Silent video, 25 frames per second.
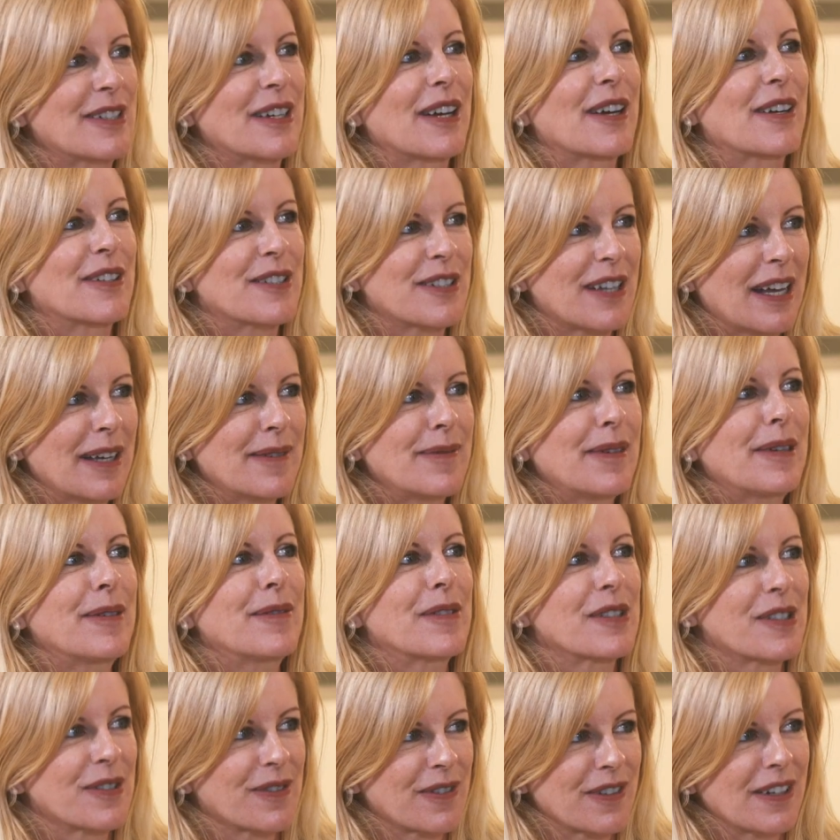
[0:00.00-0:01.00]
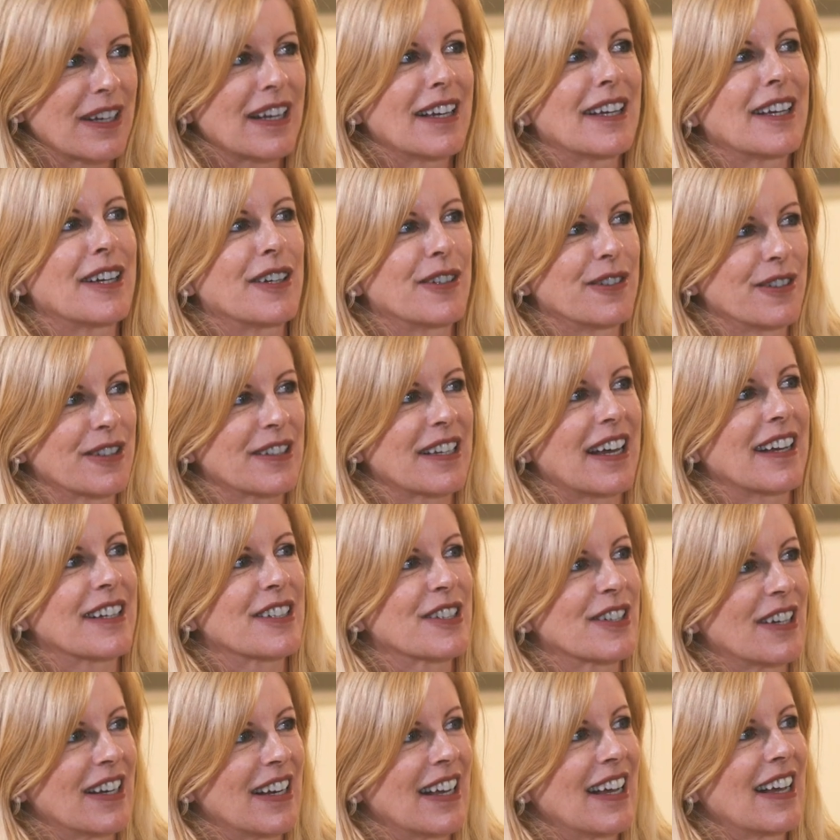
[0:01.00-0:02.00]
to, our timing was really good
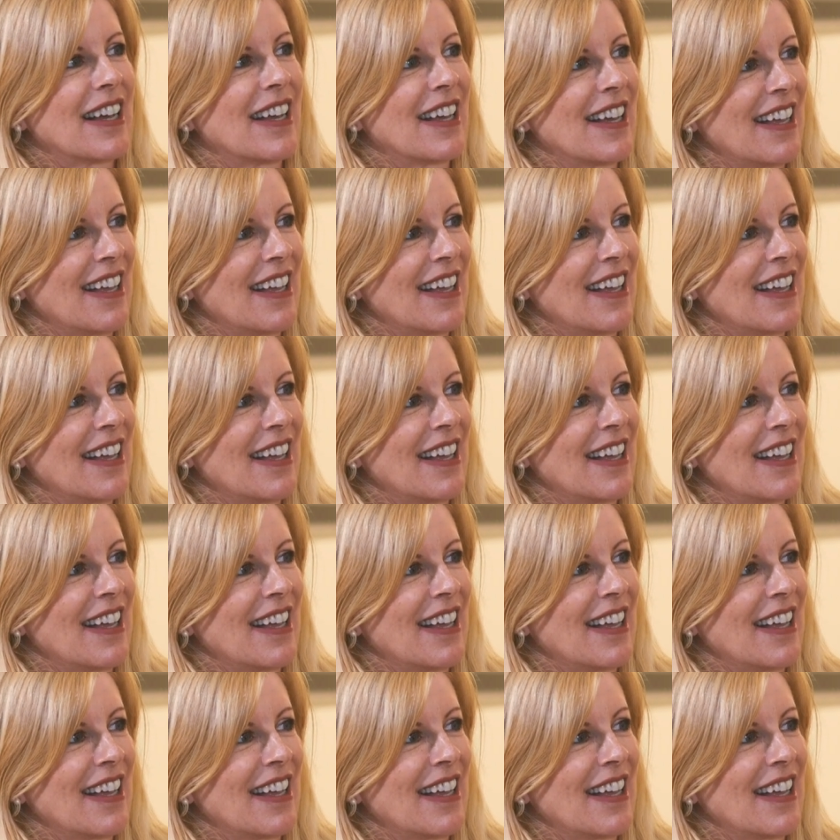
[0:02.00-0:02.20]
actually.